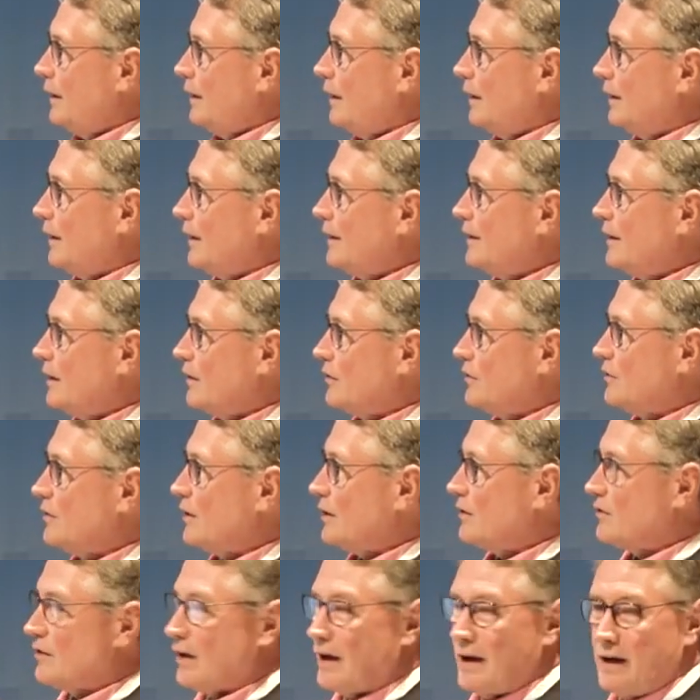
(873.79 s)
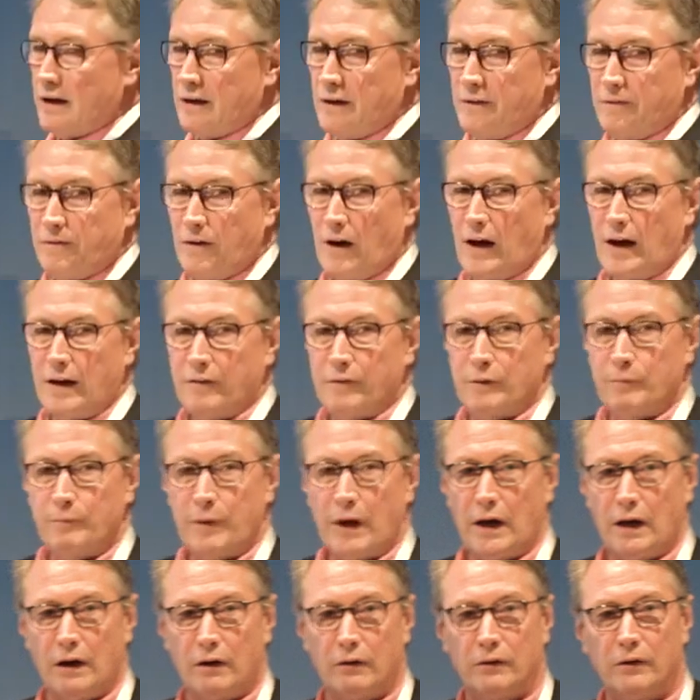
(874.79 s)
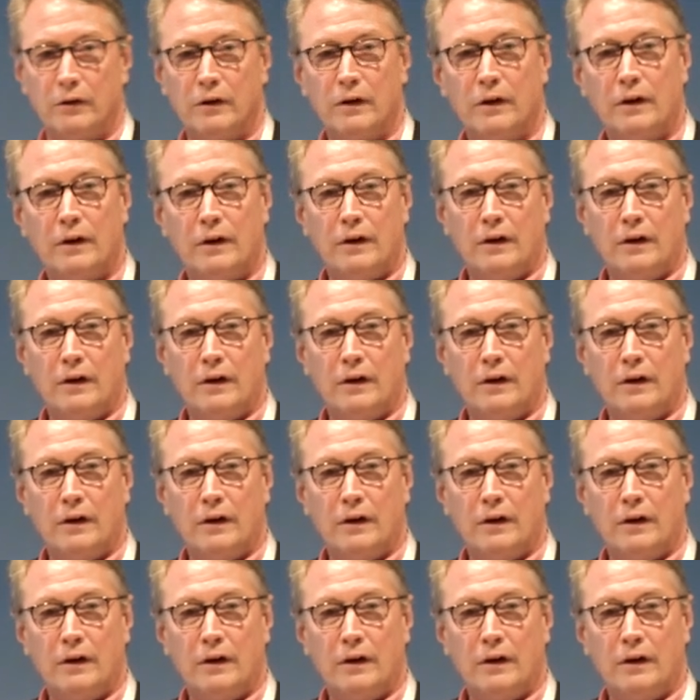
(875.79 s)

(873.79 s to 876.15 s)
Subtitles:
and I get $6.85 a pound